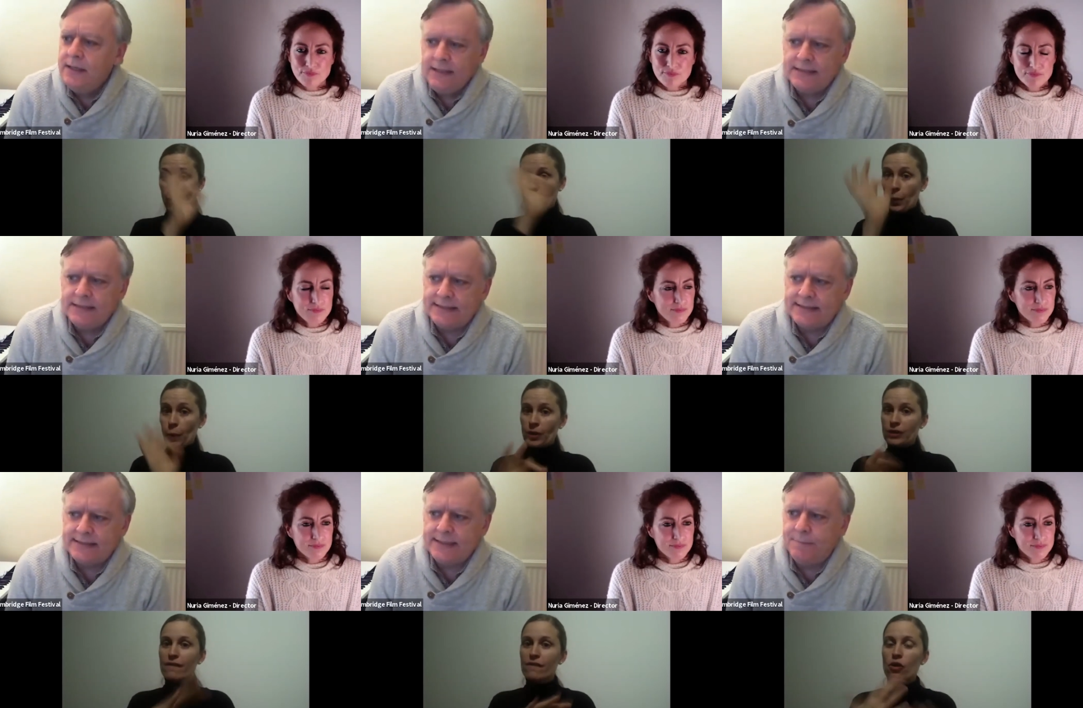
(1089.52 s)
Speaker 1: is
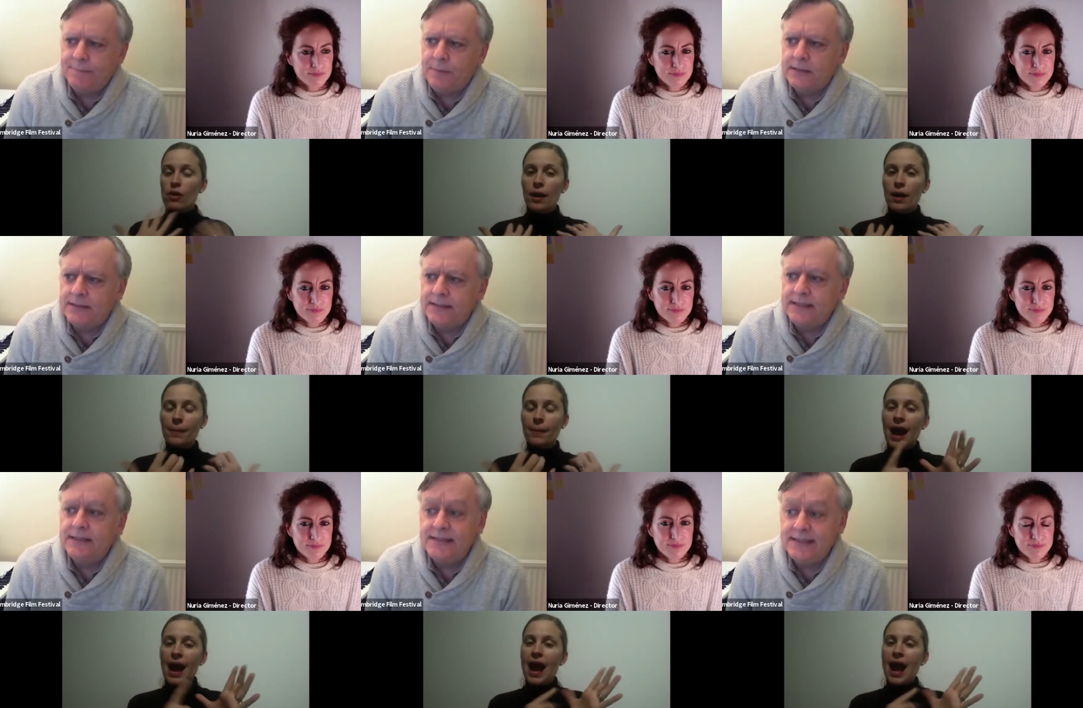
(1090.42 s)
asking Did the
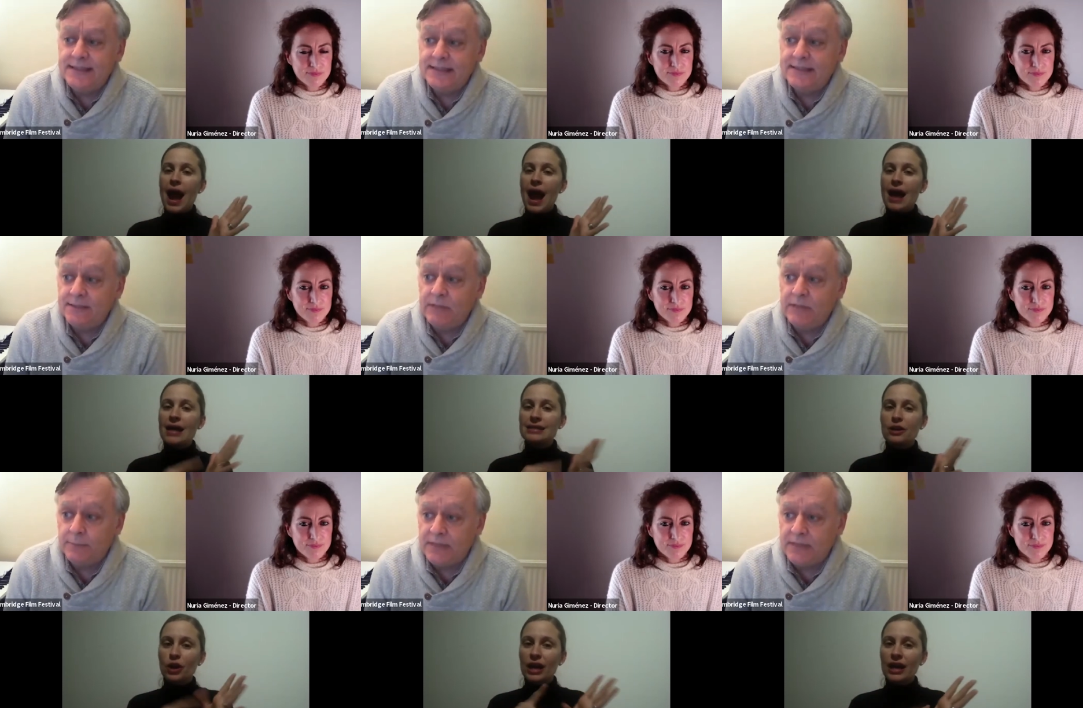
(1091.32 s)
16
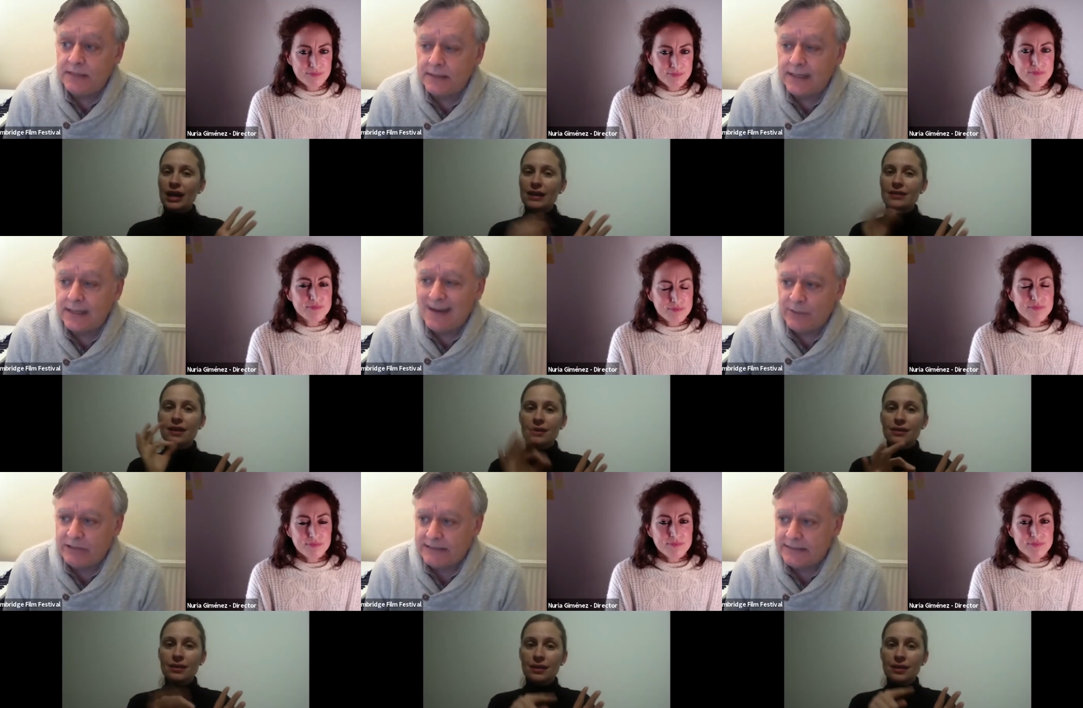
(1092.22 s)
millimeter
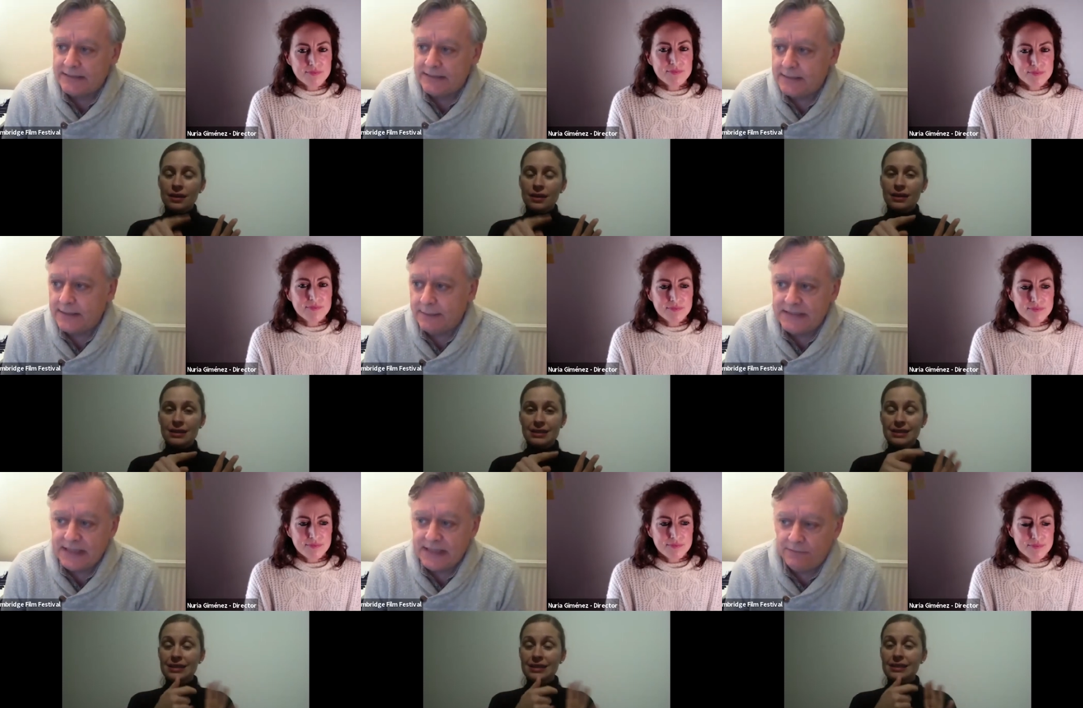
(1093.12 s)
cameras
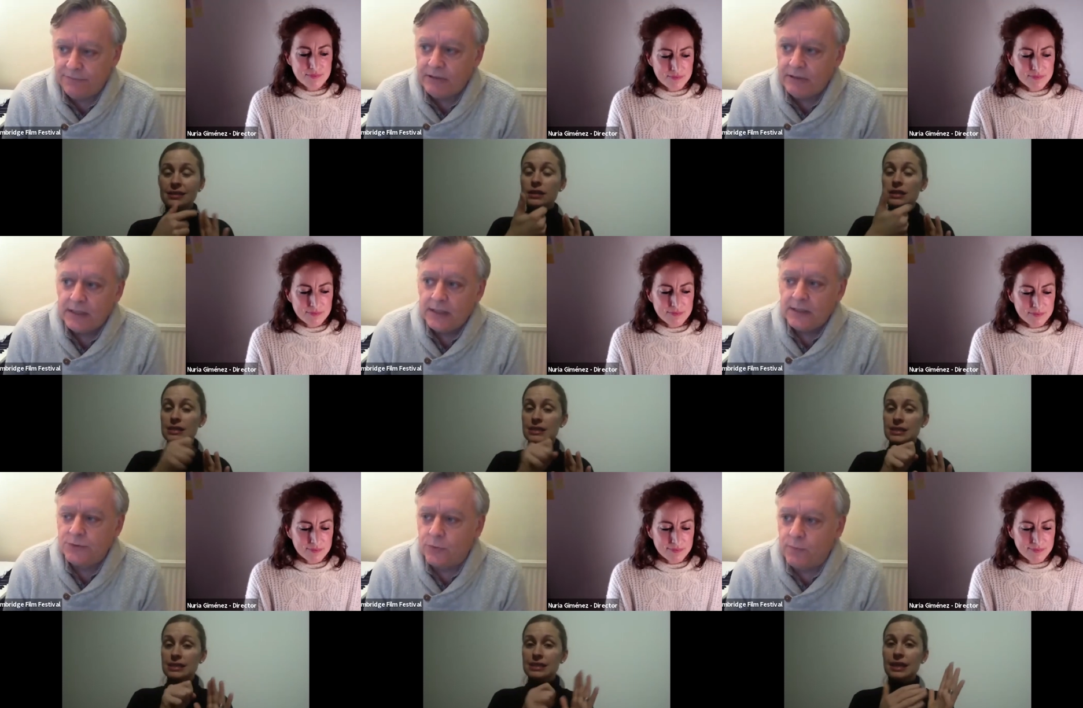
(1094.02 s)
themselves
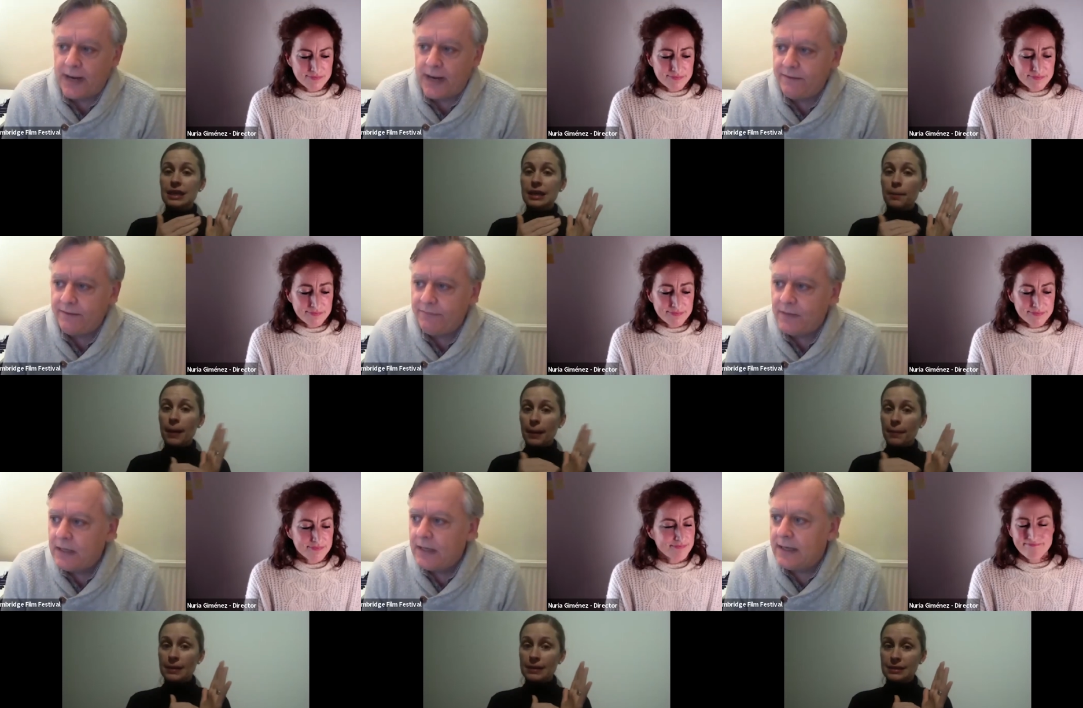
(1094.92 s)
survive?
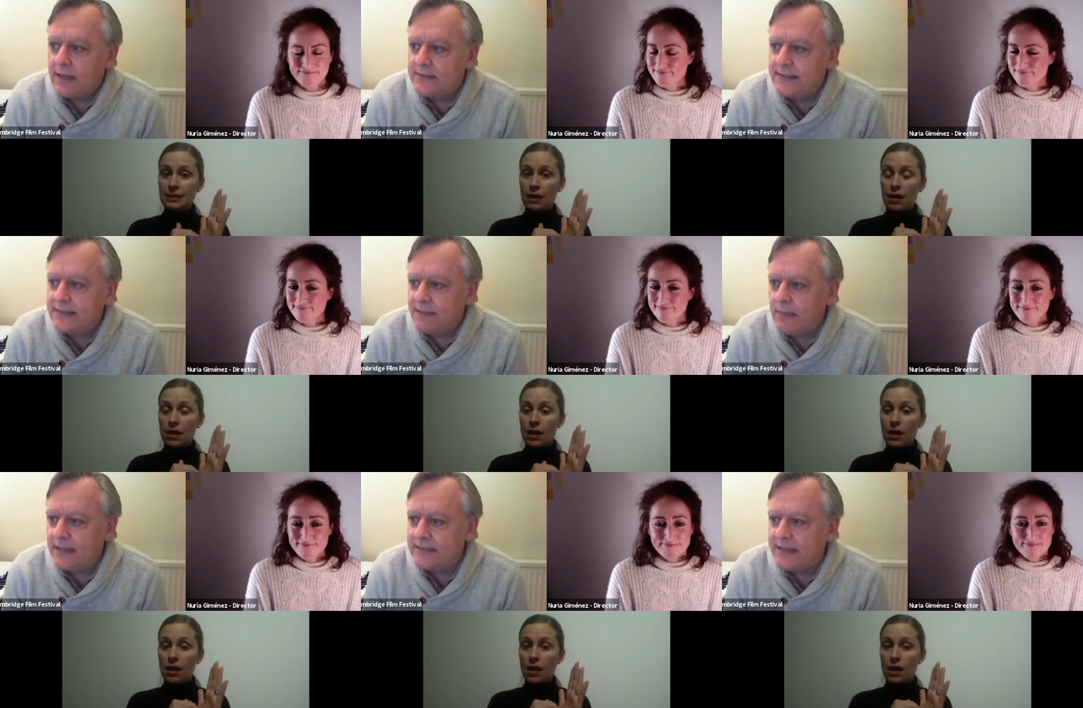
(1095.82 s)
As there
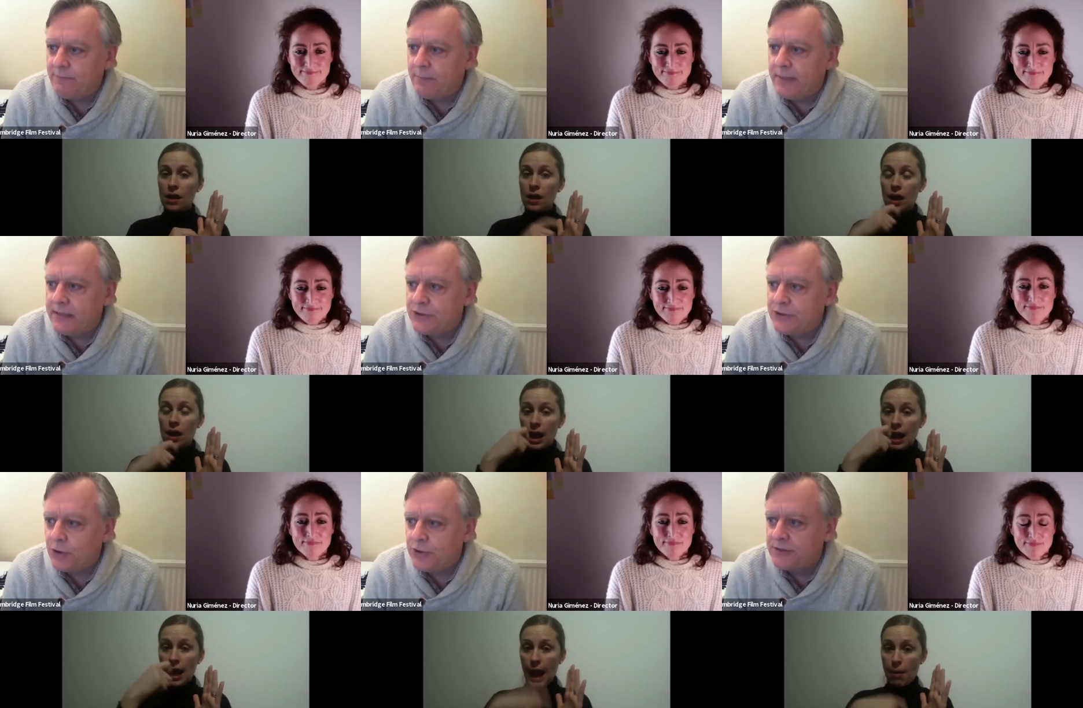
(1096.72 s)
must have been a
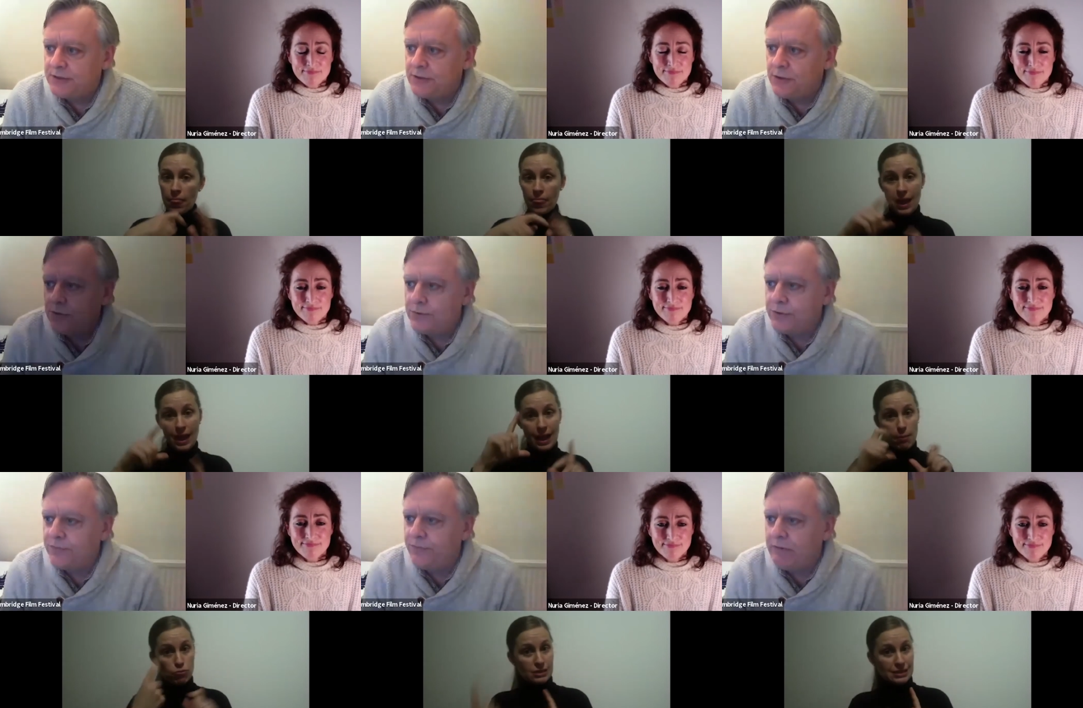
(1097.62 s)
choice not to
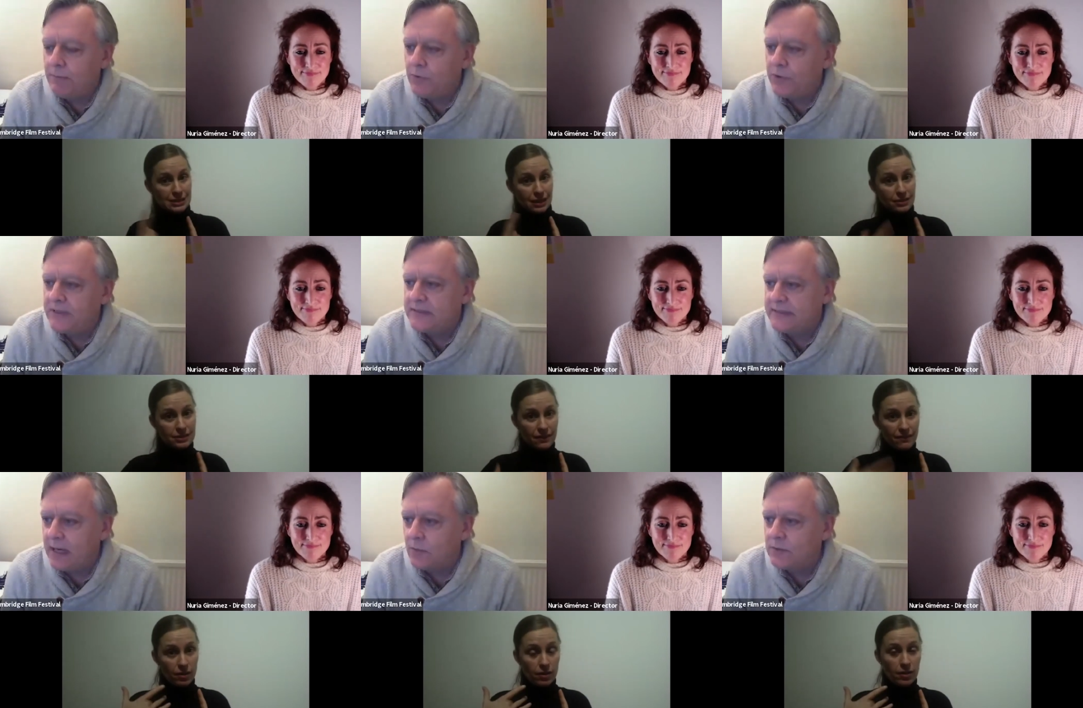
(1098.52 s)
shoot film with
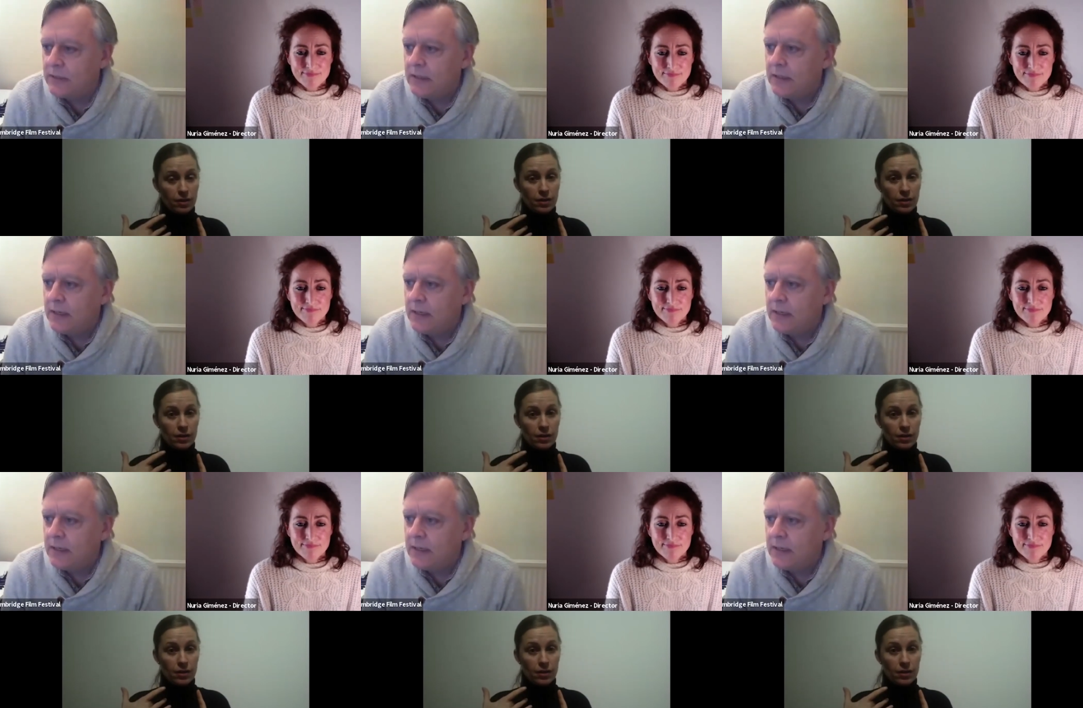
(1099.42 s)
sound,